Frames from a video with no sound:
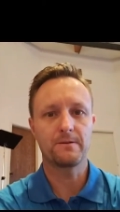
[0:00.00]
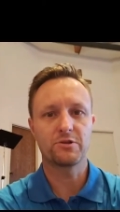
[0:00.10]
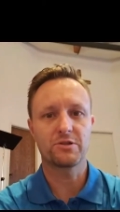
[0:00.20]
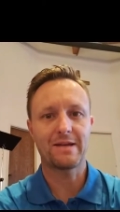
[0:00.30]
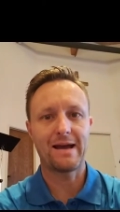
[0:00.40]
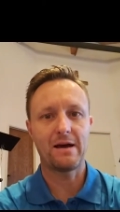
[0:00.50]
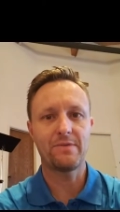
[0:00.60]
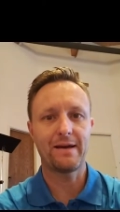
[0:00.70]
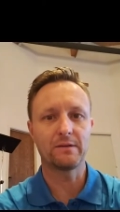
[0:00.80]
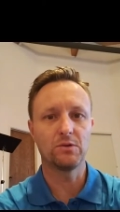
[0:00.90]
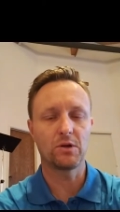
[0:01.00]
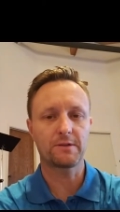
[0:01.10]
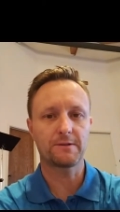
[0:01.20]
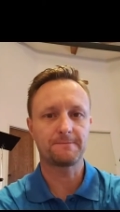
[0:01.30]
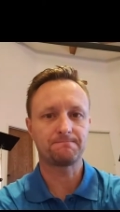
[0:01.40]
just how that
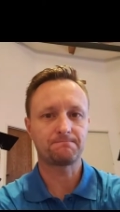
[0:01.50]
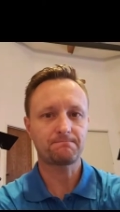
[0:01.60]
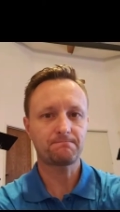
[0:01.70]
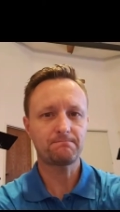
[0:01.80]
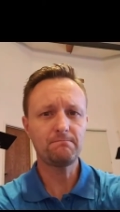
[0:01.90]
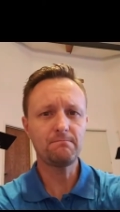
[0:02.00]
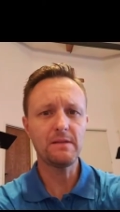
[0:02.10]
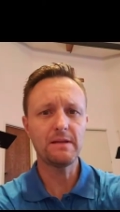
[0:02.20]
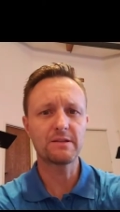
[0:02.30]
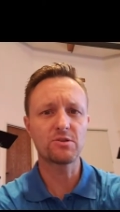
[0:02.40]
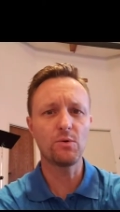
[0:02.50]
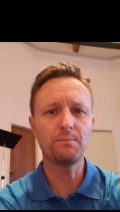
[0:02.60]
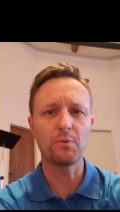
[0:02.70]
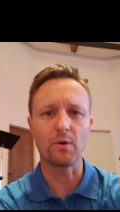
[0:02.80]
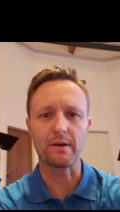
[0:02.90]
looked. It's so
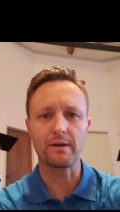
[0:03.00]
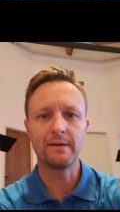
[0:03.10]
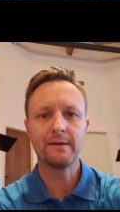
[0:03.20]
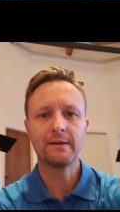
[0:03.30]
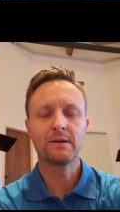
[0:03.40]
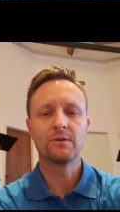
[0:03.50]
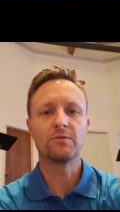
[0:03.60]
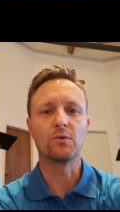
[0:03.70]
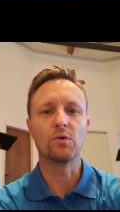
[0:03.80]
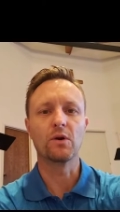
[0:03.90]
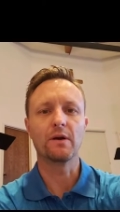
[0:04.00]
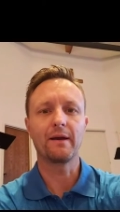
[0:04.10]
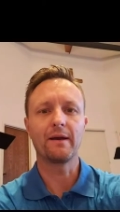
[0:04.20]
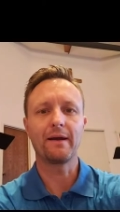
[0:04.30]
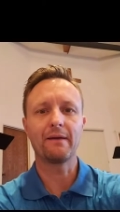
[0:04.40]
important
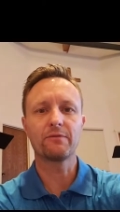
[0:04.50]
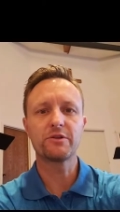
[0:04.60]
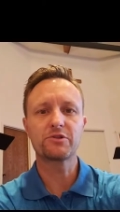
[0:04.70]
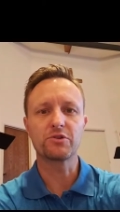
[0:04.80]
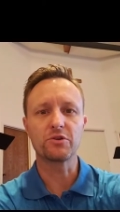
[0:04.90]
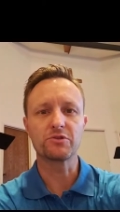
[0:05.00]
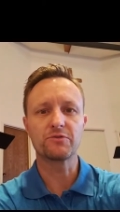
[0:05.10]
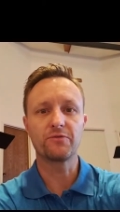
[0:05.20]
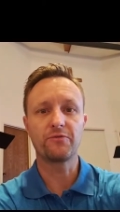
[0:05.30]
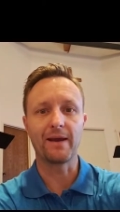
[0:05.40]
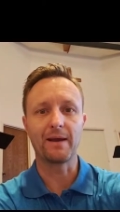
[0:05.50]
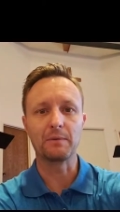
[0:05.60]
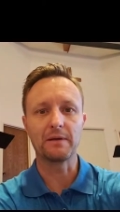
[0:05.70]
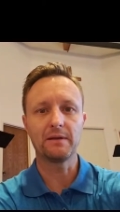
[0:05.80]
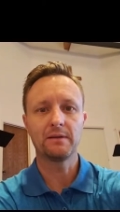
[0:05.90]
for uh, every church
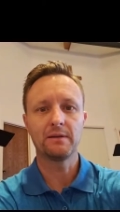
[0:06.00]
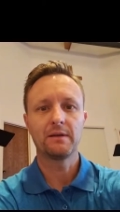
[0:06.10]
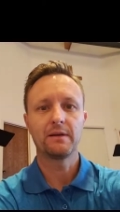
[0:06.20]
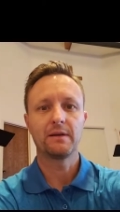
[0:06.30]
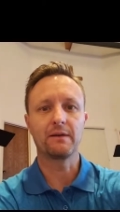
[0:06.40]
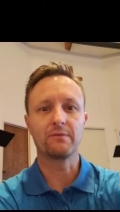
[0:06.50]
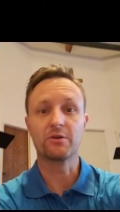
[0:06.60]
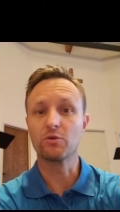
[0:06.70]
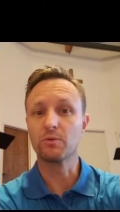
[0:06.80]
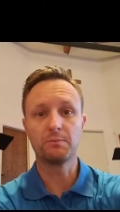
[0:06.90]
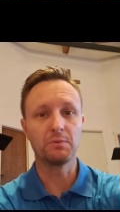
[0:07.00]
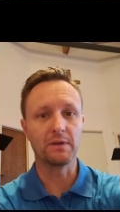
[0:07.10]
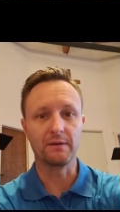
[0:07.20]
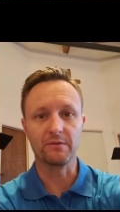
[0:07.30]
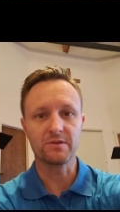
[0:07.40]
family, every group of
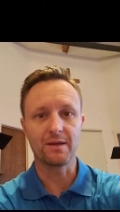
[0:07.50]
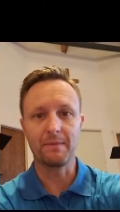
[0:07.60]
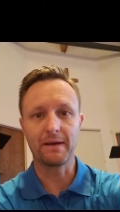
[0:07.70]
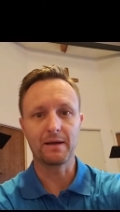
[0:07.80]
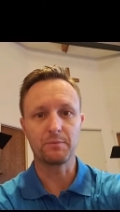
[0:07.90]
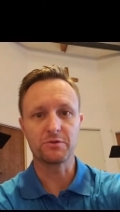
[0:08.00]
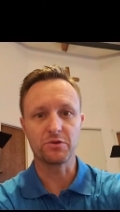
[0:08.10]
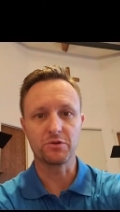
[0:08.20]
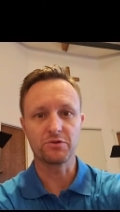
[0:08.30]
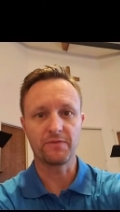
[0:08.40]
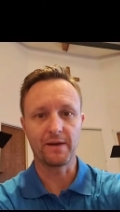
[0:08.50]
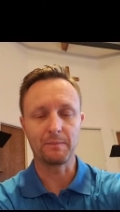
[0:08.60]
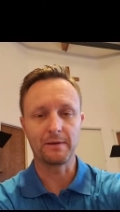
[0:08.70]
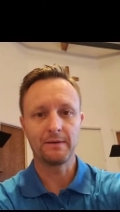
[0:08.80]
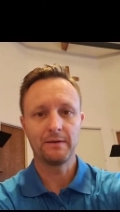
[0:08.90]
believers that make up a church
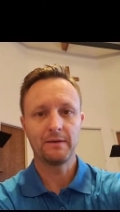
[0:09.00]
family,